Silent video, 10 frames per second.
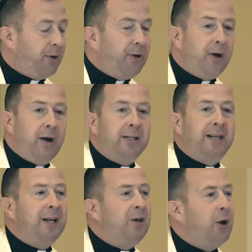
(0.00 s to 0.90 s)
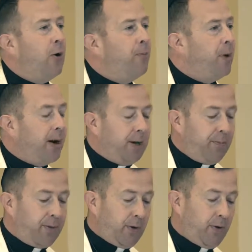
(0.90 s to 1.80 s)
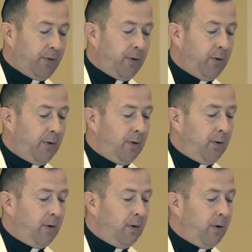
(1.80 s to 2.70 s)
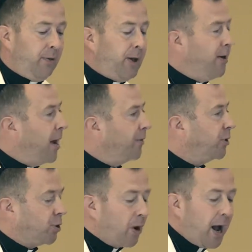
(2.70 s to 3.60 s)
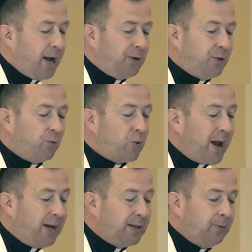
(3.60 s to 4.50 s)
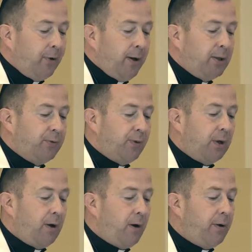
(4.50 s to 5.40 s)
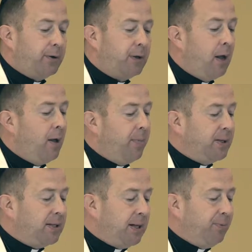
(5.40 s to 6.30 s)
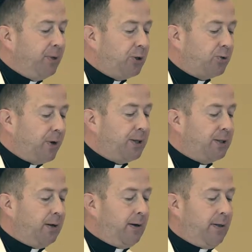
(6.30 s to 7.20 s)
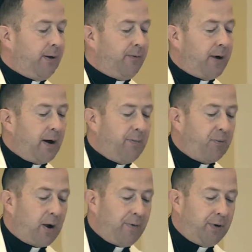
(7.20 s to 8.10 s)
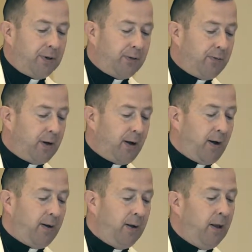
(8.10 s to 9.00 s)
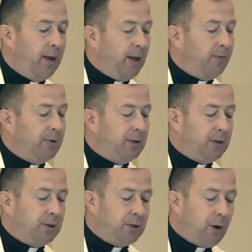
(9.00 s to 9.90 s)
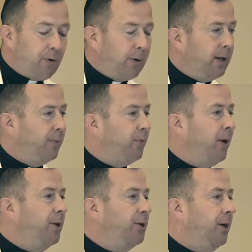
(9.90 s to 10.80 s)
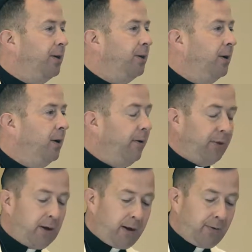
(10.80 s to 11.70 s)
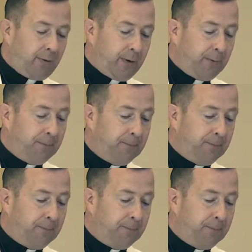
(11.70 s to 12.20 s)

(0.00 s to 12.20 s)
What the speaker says: The nuns had no money to build. They never tried to raise funds for the cause, but simply trusted in the divine providence of God. It was totally the project of the convent.